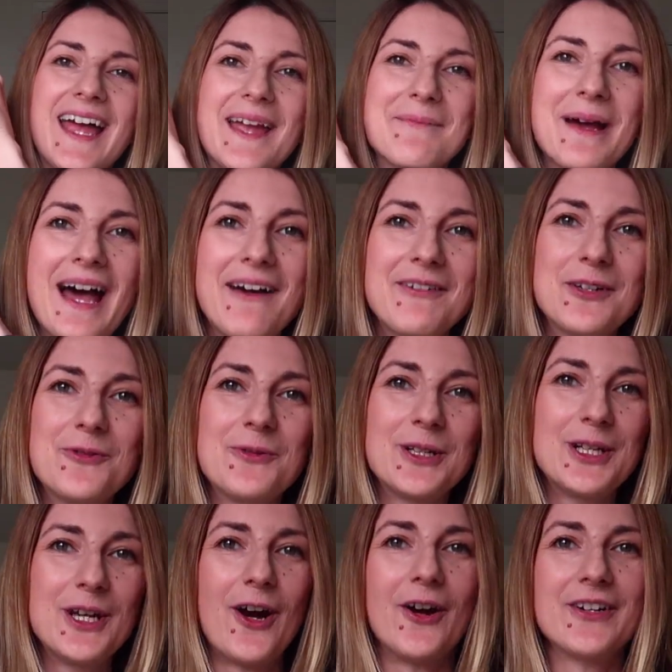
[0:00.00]
am having
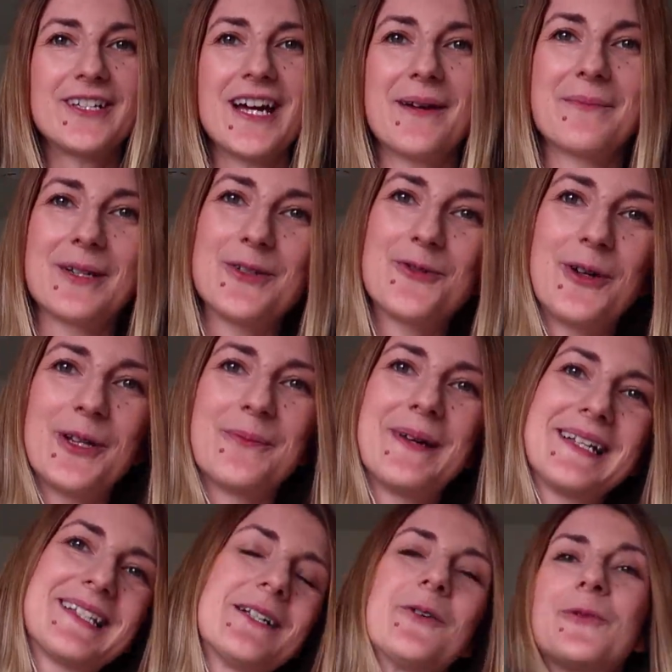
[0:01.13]
really hard time controlling
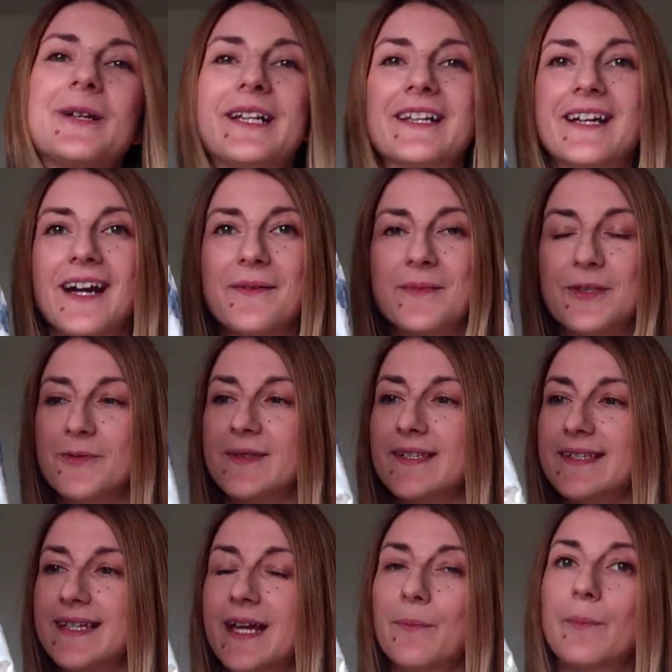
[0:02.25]
myself when it comes to
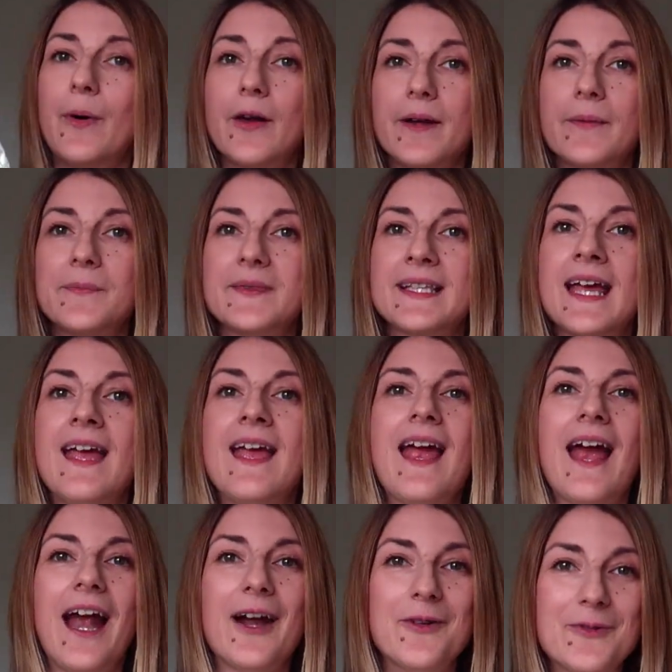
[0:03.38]
Sezane bottoms.
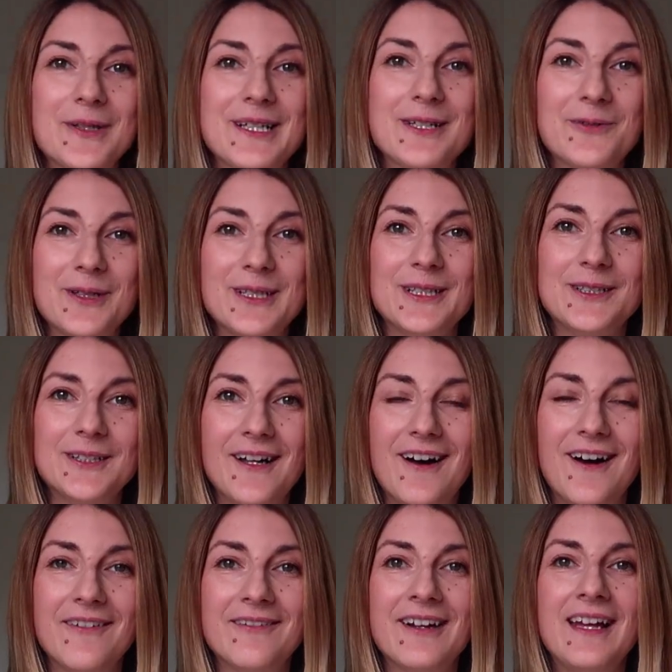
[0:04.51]
I really
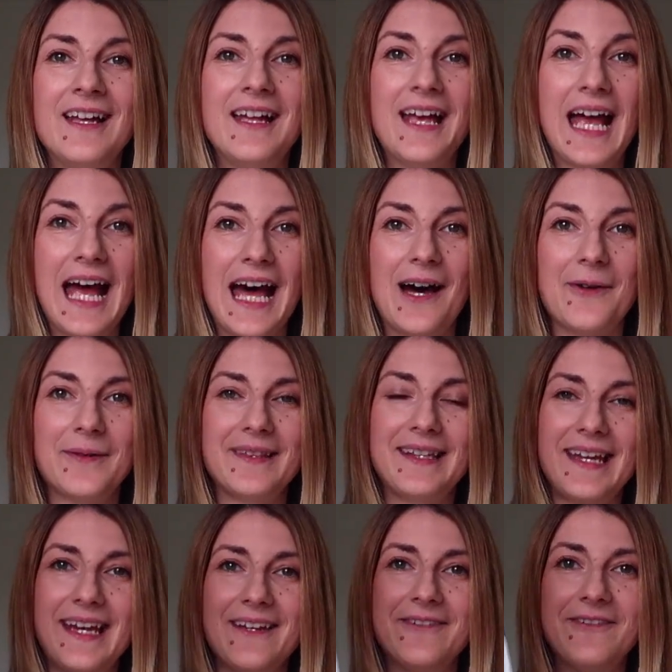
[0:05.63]
love how
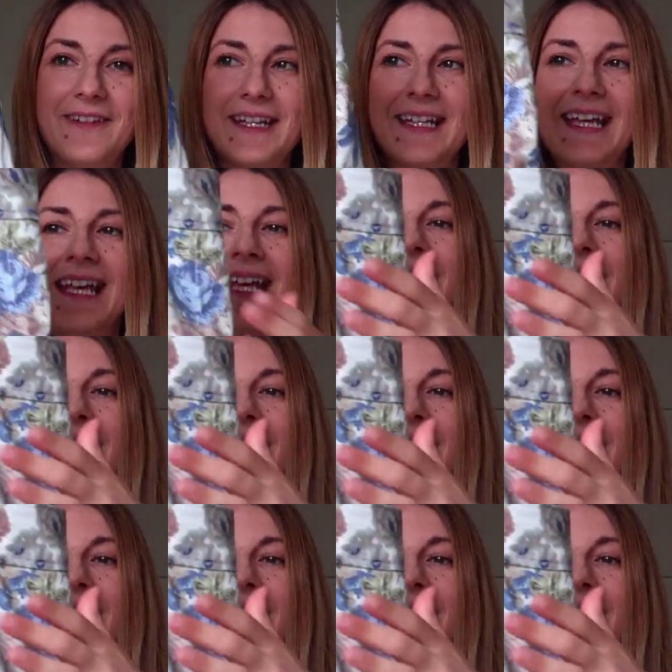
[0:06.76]
they fit.